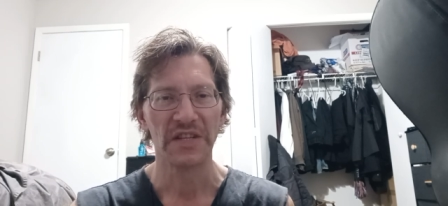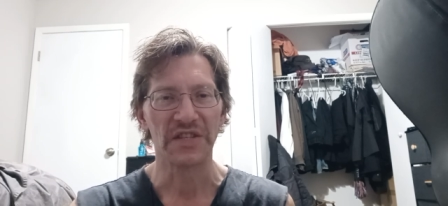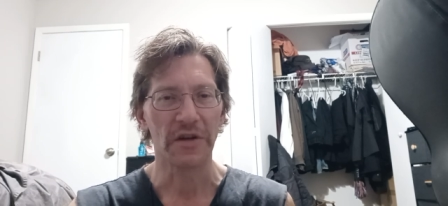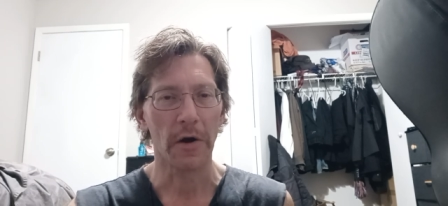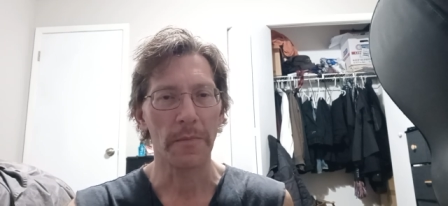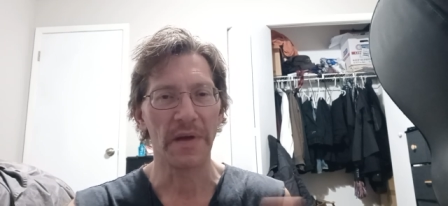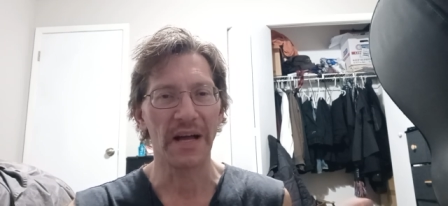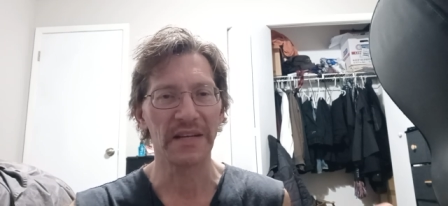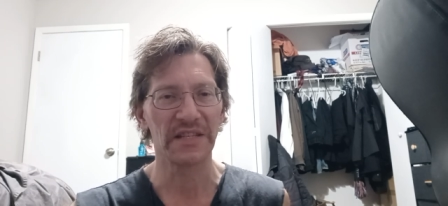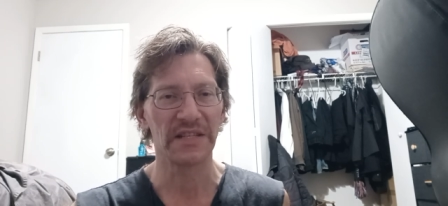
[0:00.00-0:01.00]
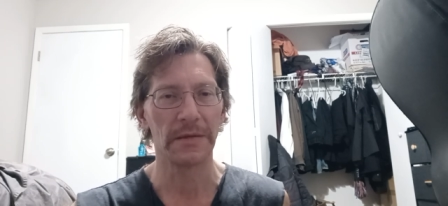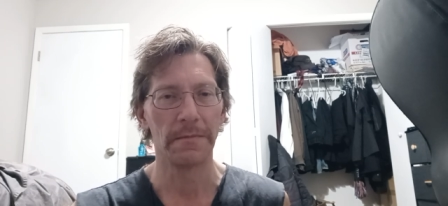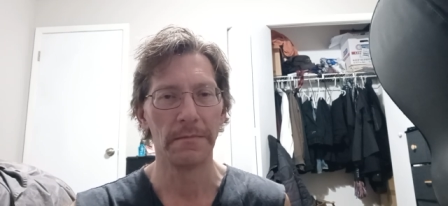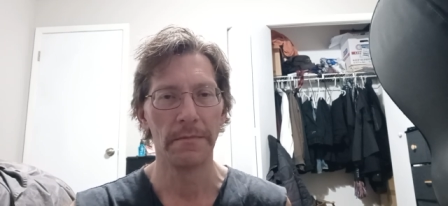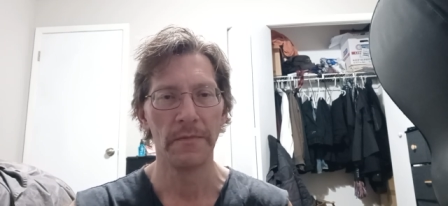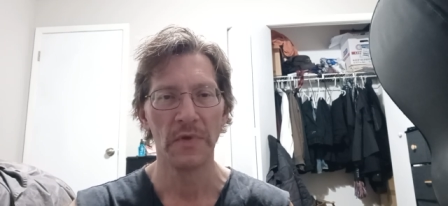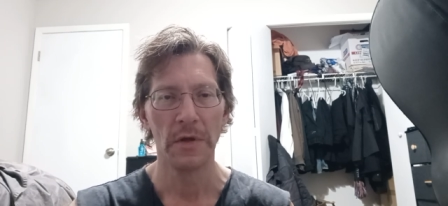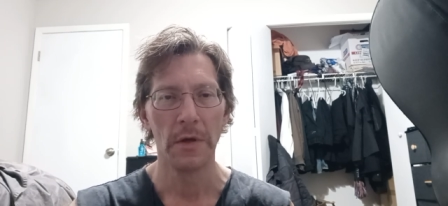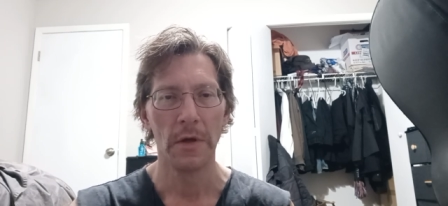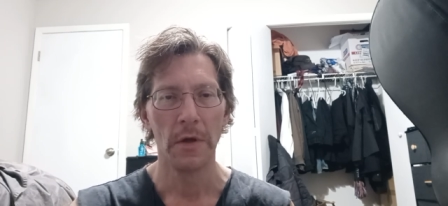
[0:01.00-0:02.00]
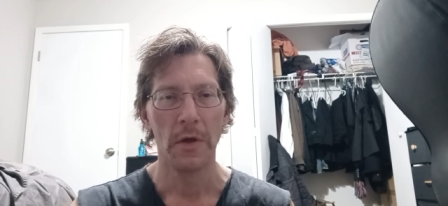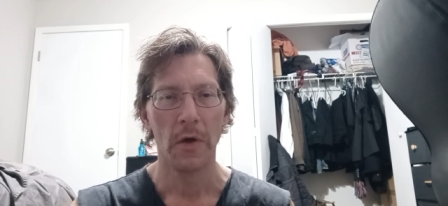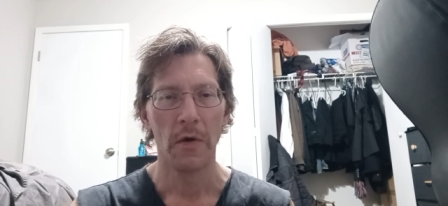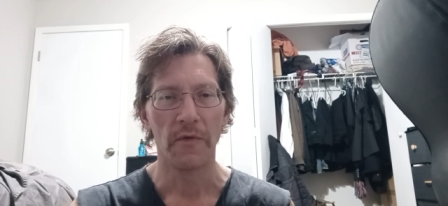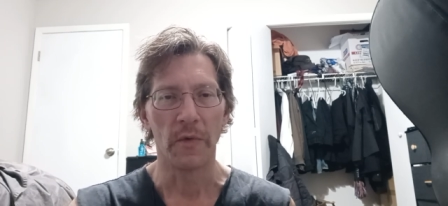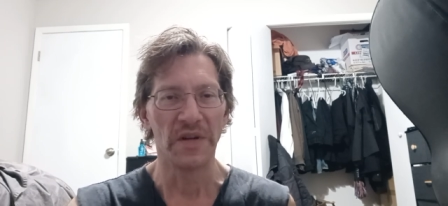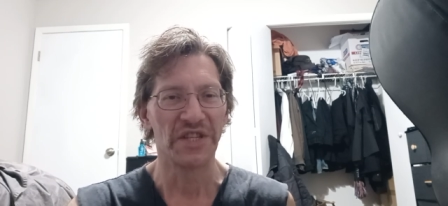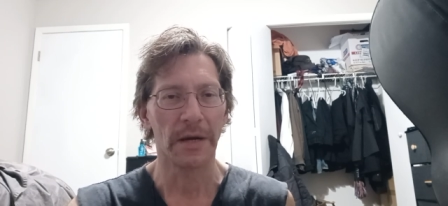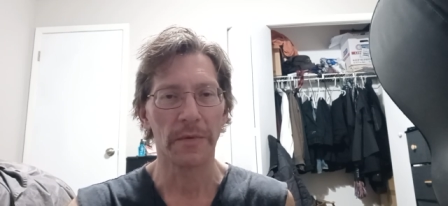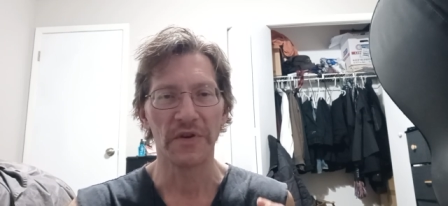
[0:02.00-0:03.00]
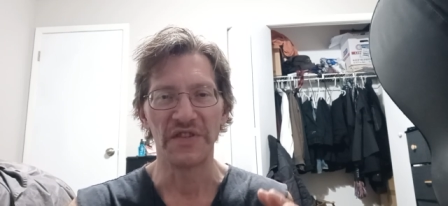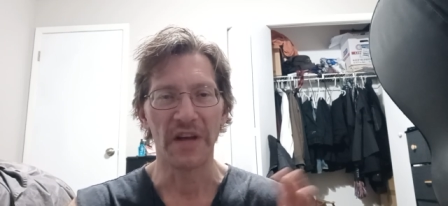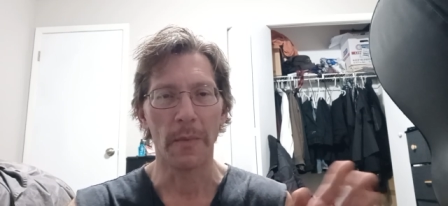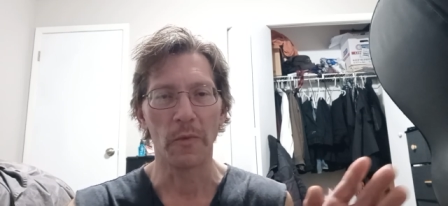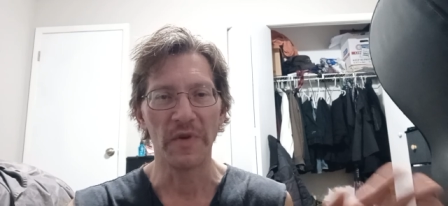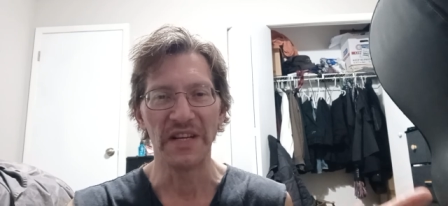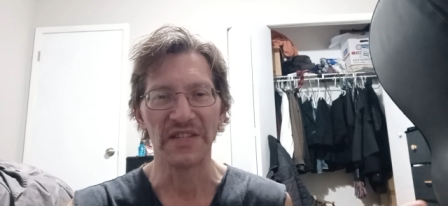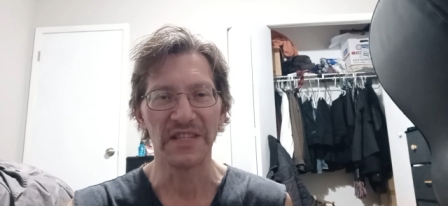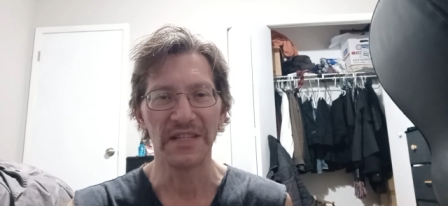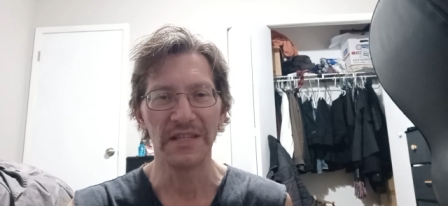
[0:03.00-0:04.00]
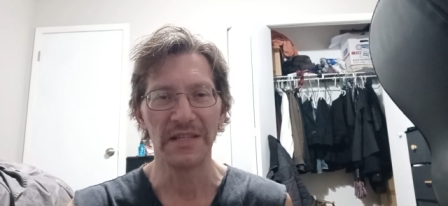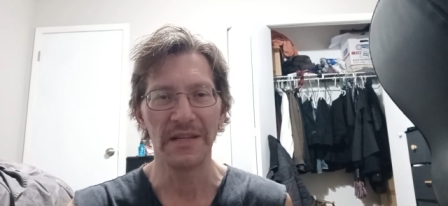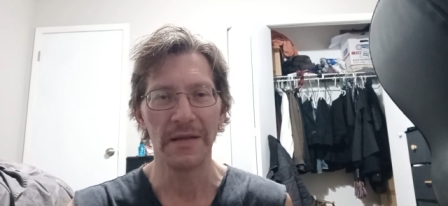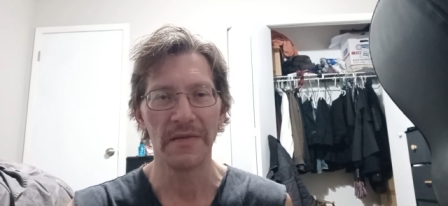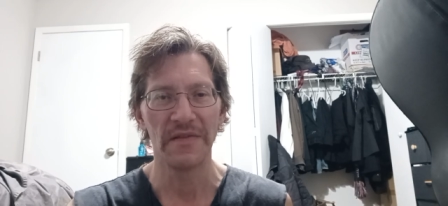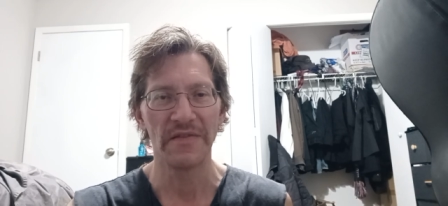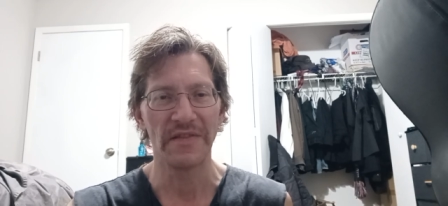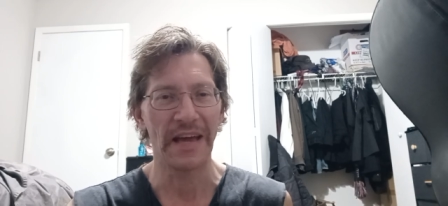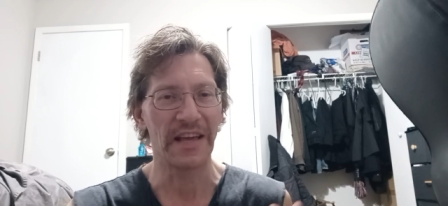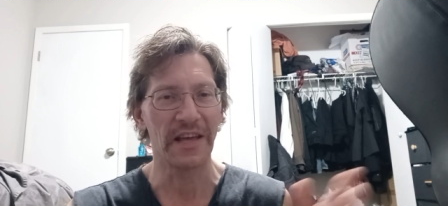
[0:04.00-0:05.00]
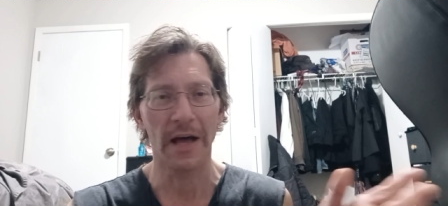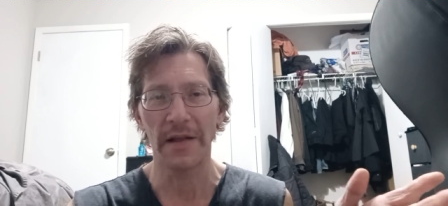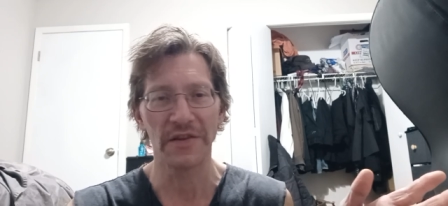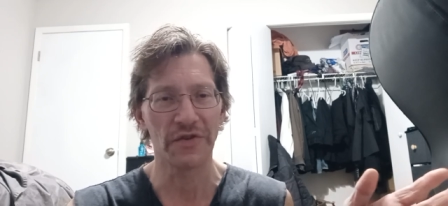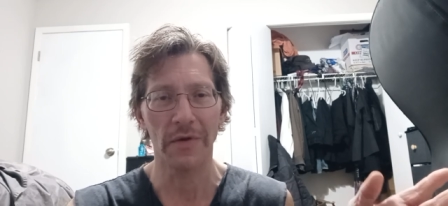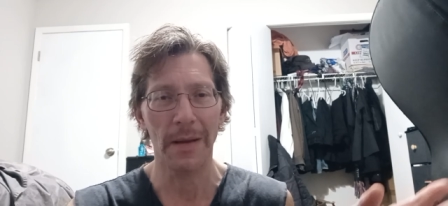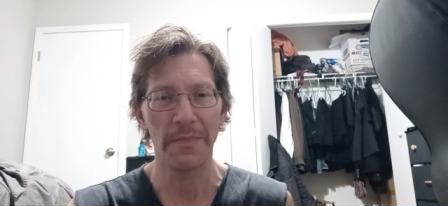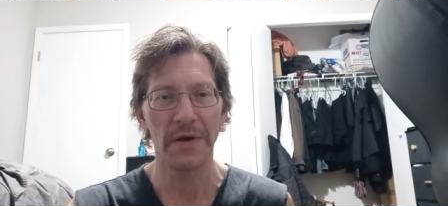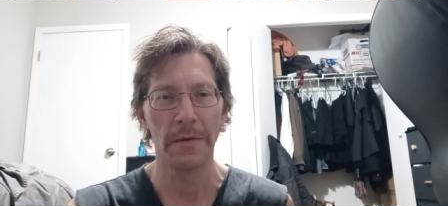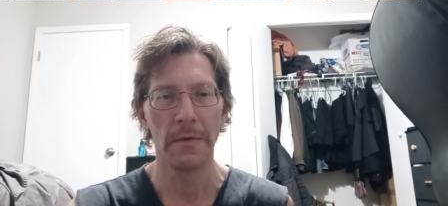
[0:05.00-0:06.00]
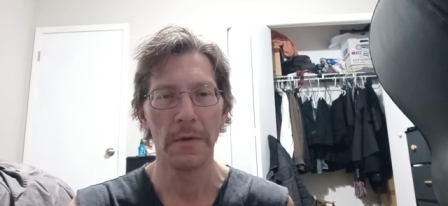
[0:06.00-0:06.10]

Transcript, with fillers: Starbucks, for whichever dumb reason they conjure up,